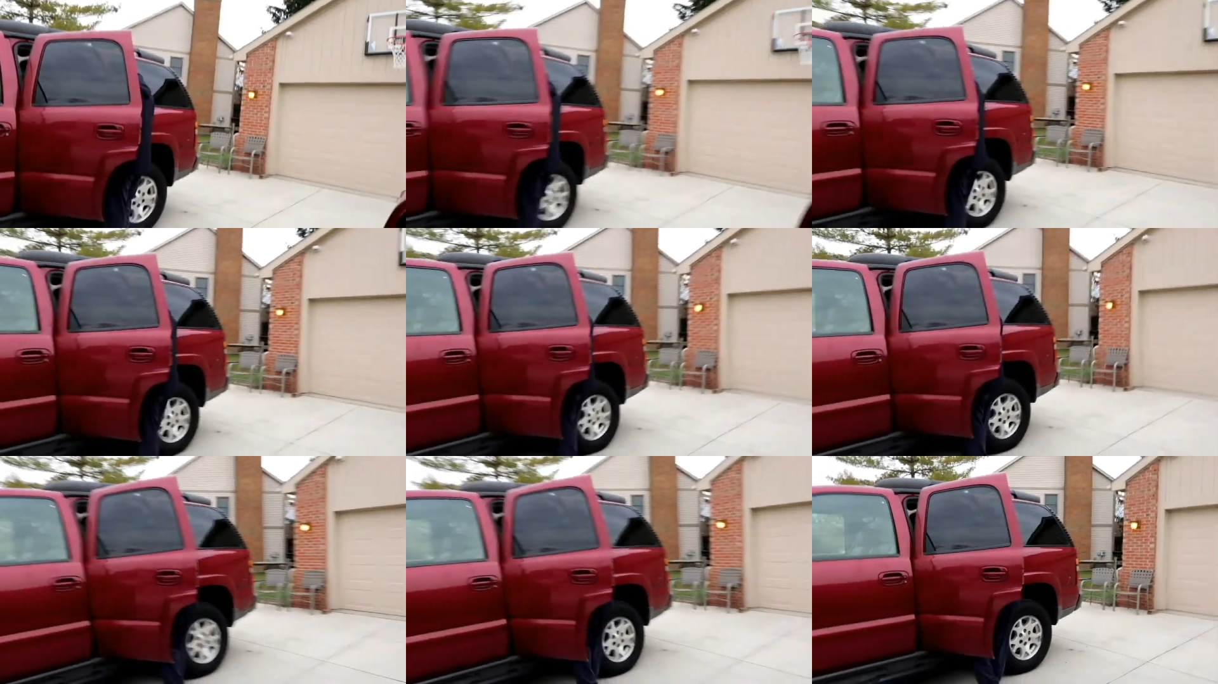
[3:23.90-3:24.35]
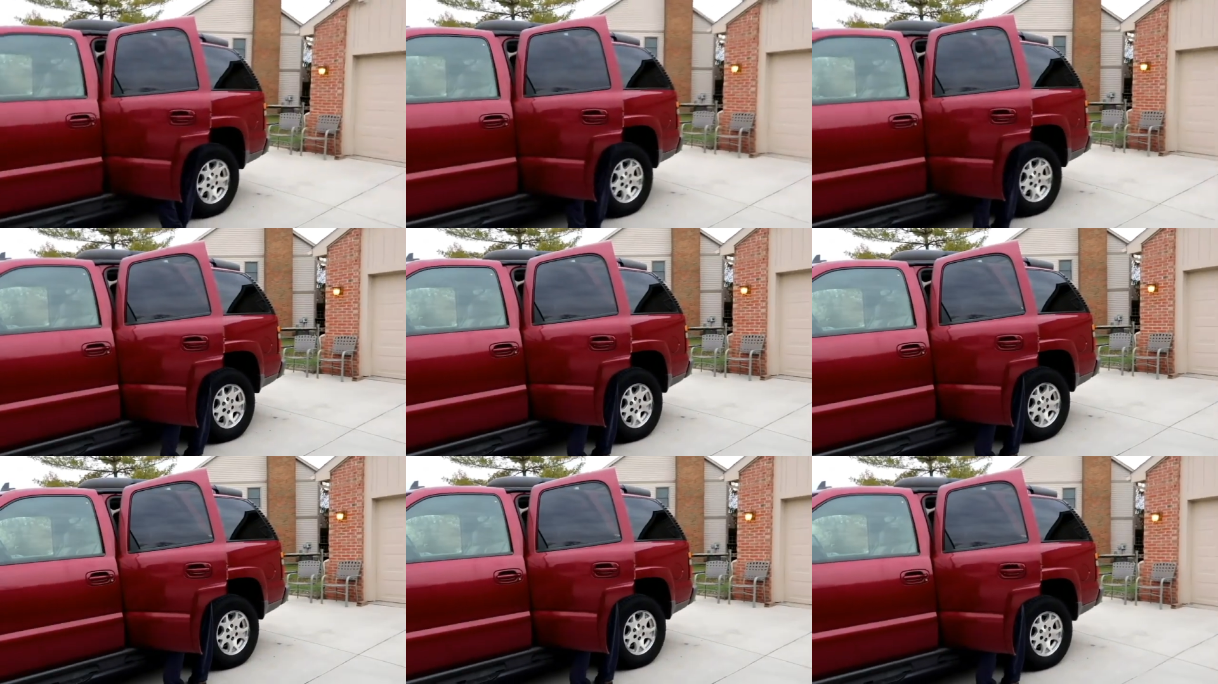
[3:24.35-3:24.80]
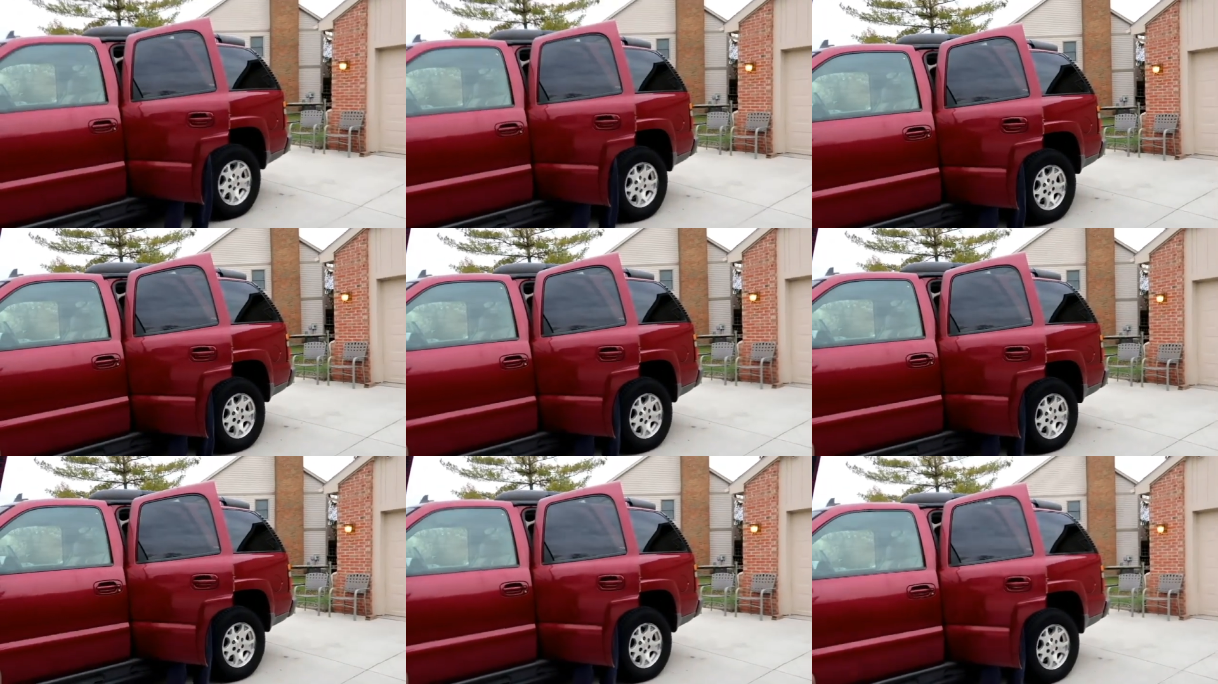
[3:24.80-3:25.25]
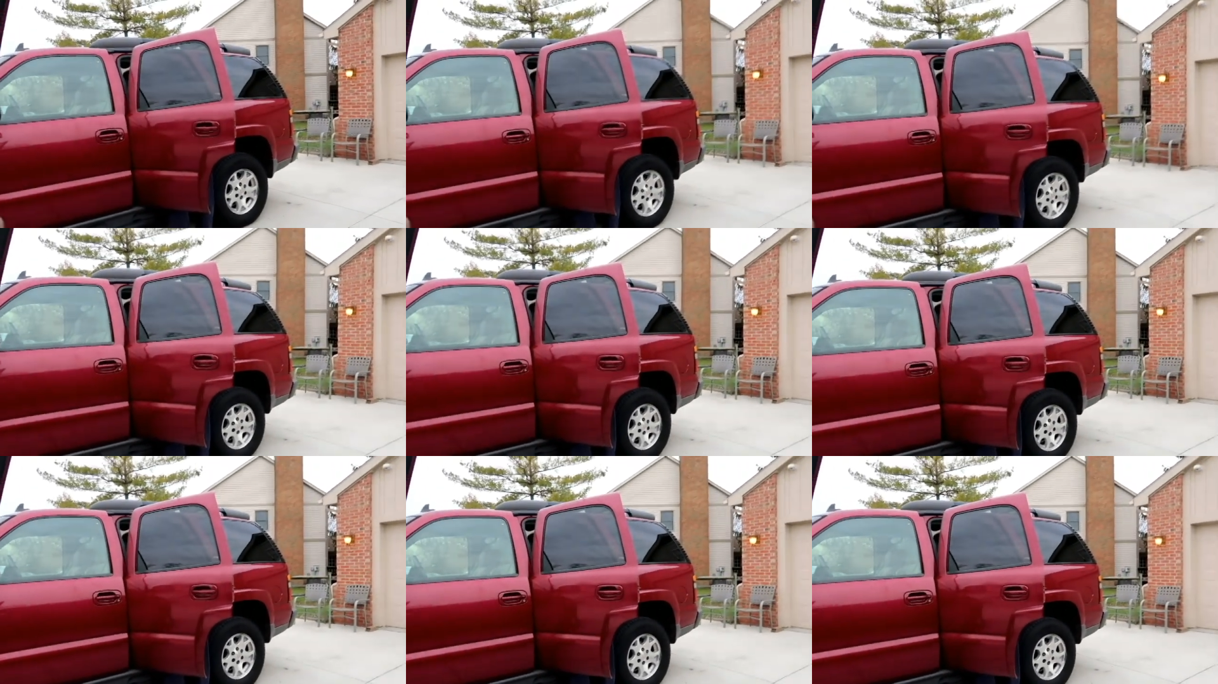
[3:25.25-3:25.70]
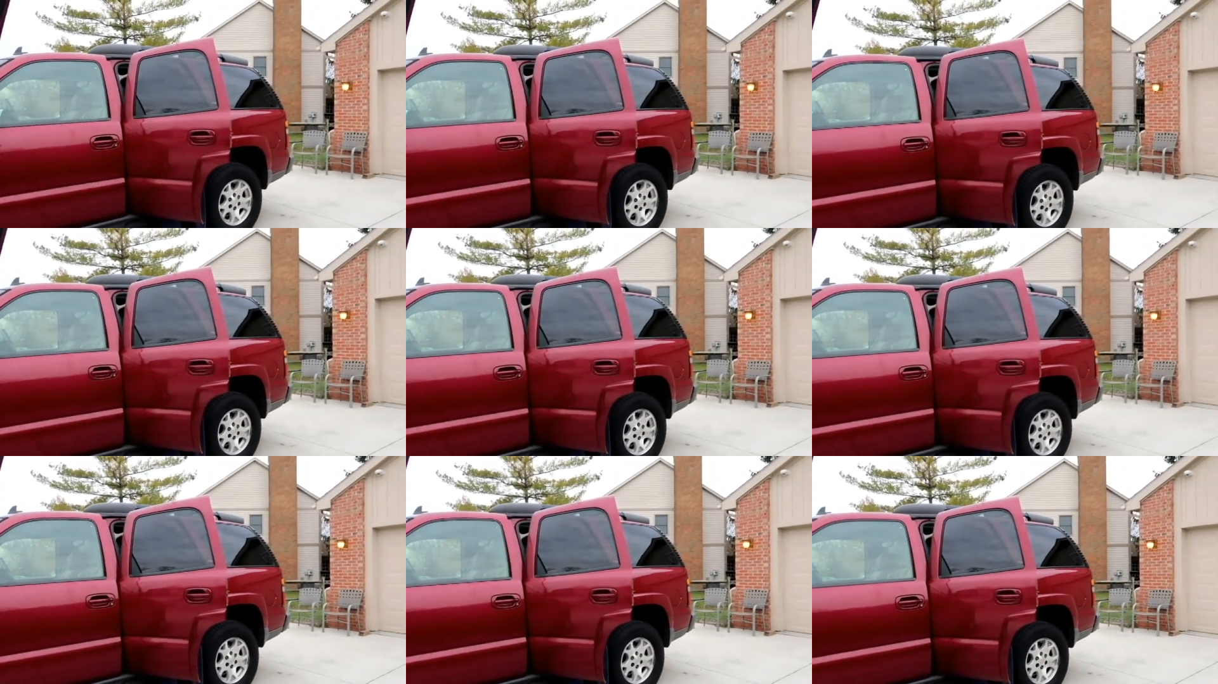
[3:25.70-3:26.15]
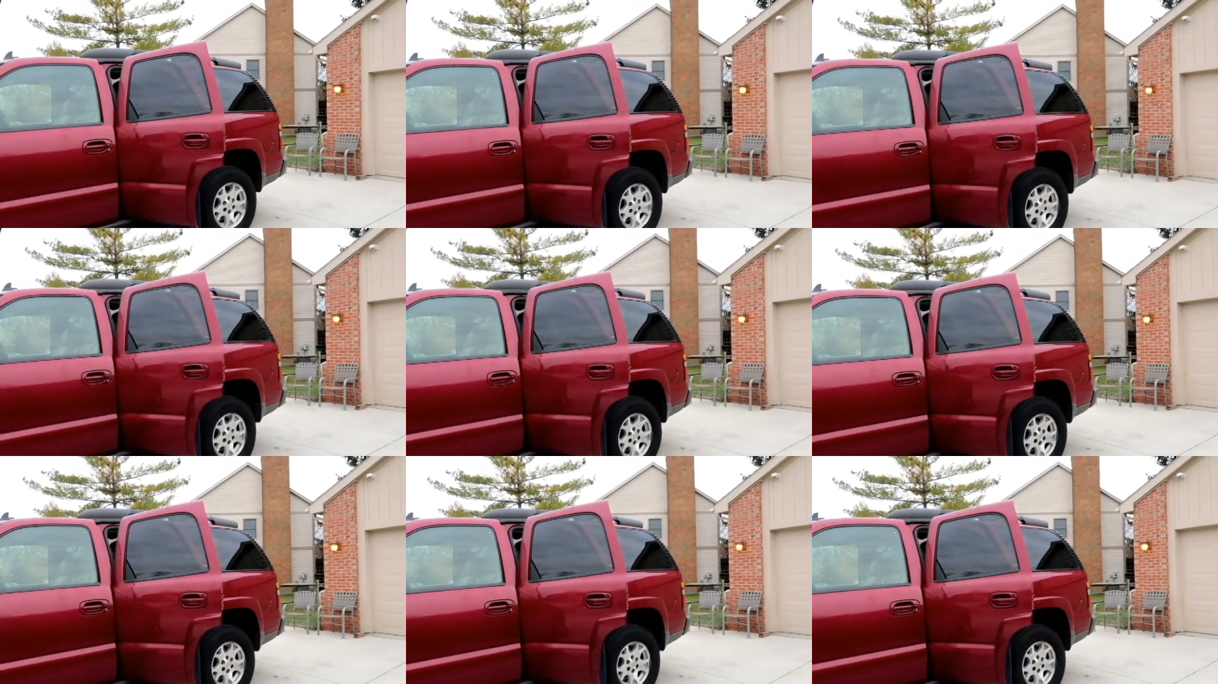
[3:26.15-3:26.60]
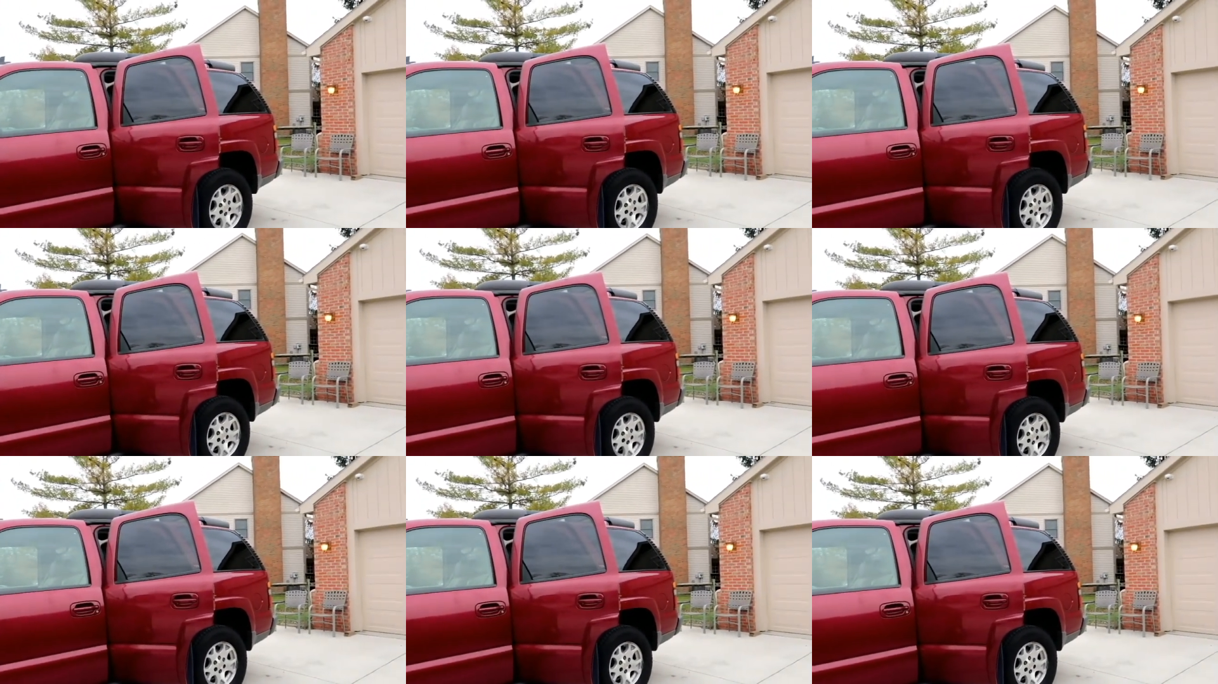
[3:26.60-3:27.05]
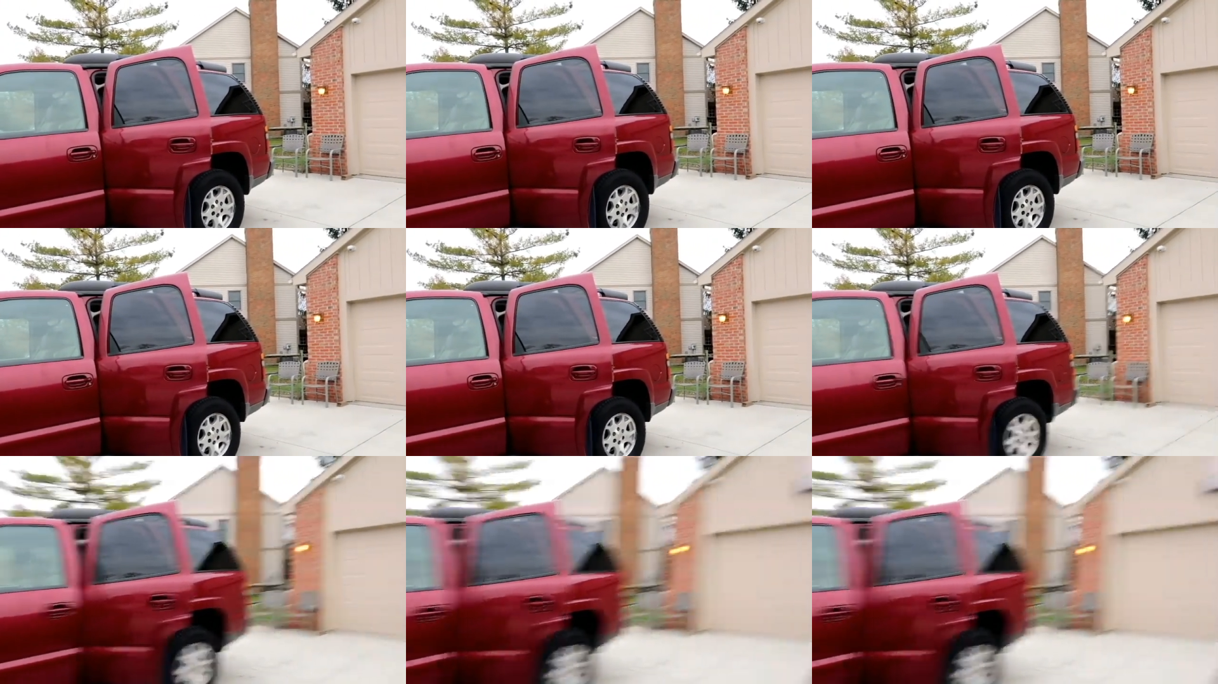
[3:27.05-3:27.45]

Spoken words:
Nobody's mouth can be seen.